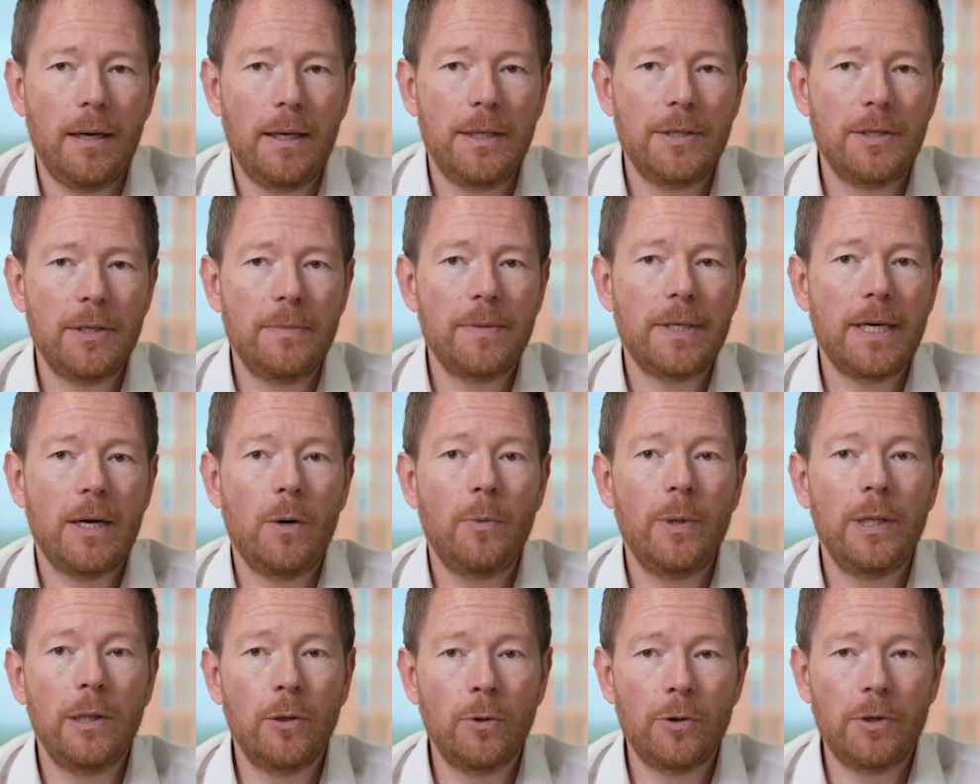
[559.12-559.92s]
In terms of how
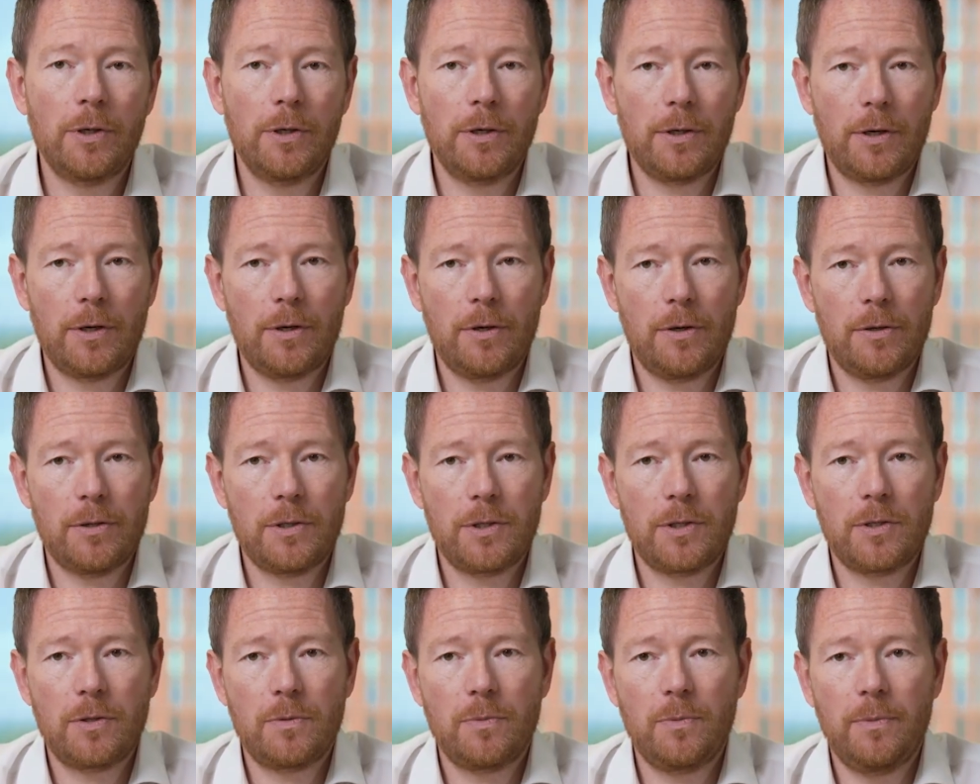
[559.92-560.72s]
we look at
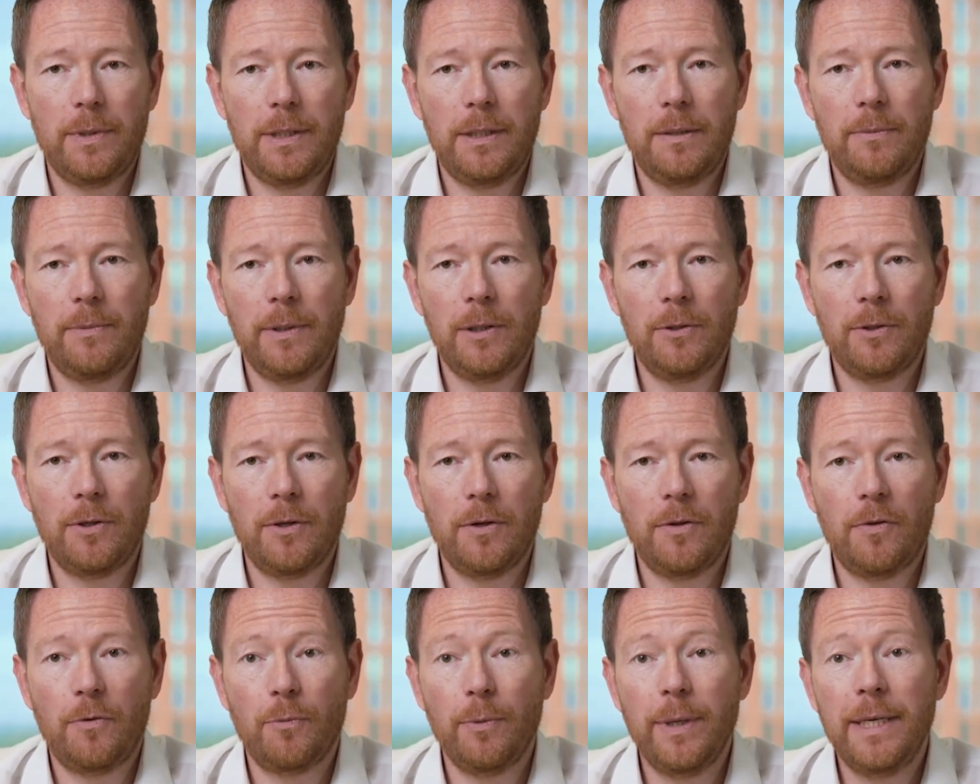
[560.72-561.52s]
costs, we look
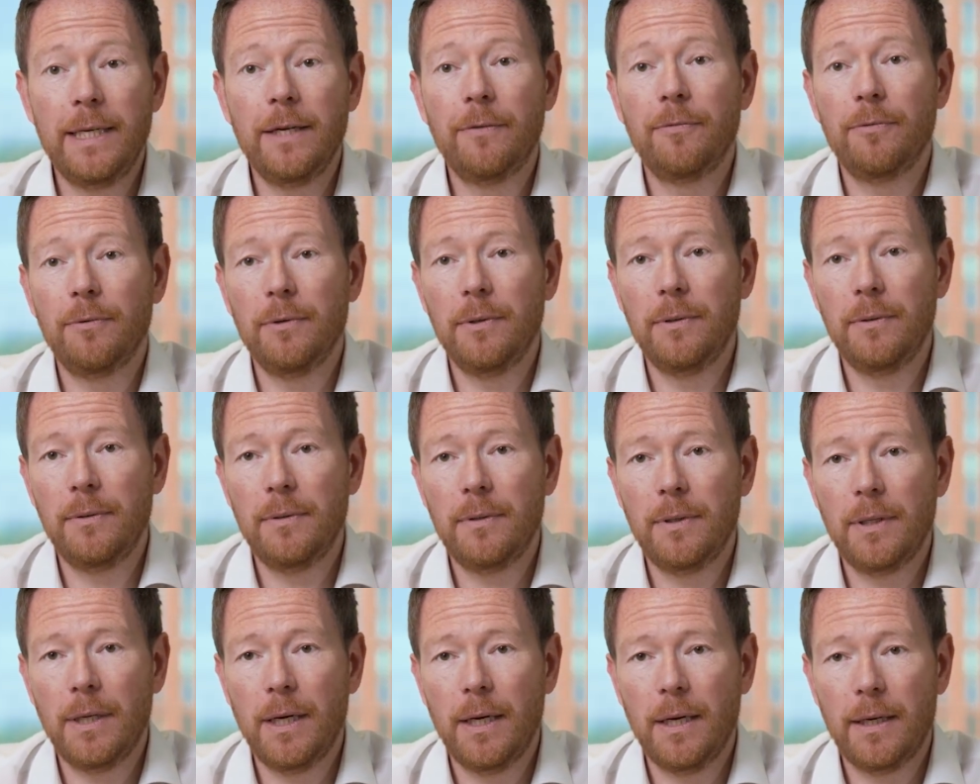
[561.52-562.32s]
at three different
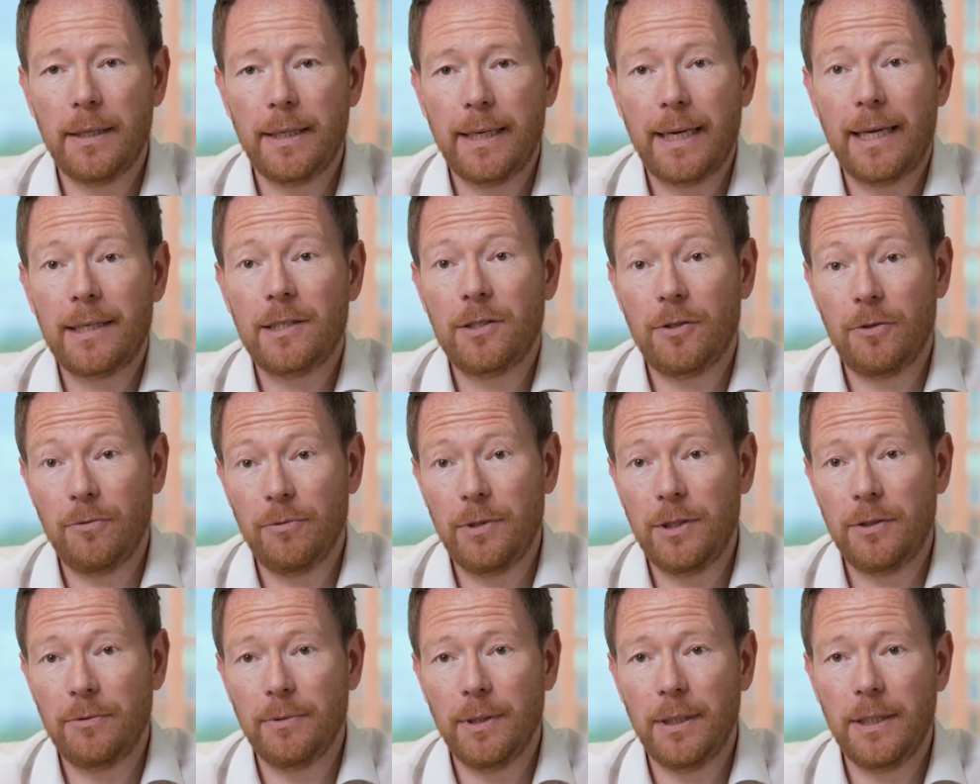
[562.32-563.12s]

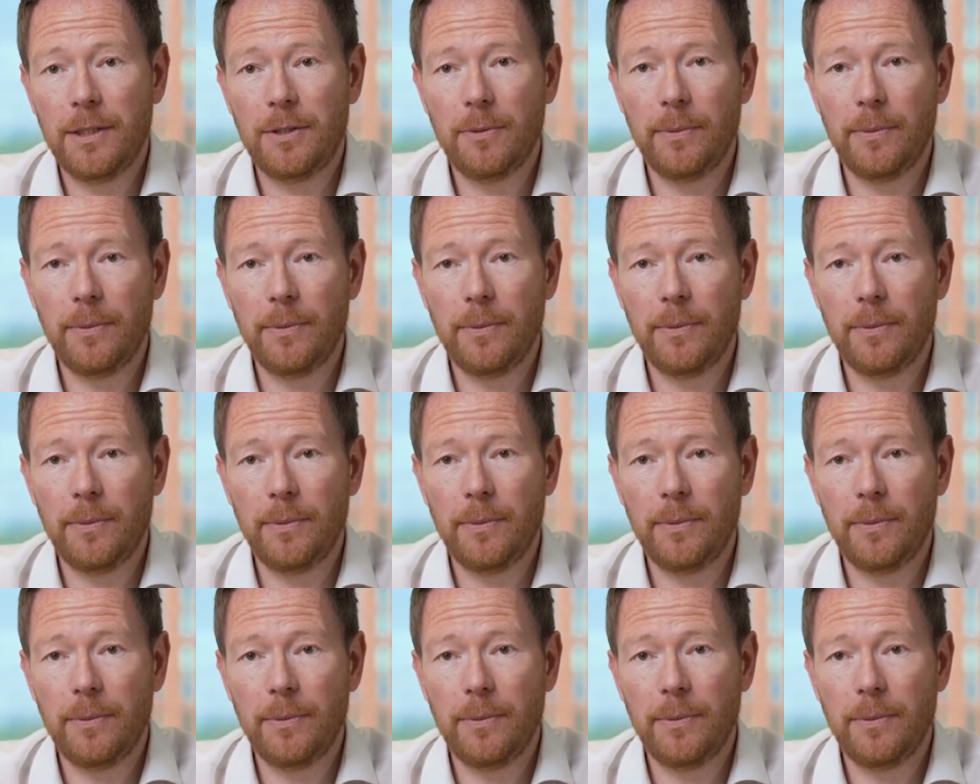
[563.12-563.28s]
categories really.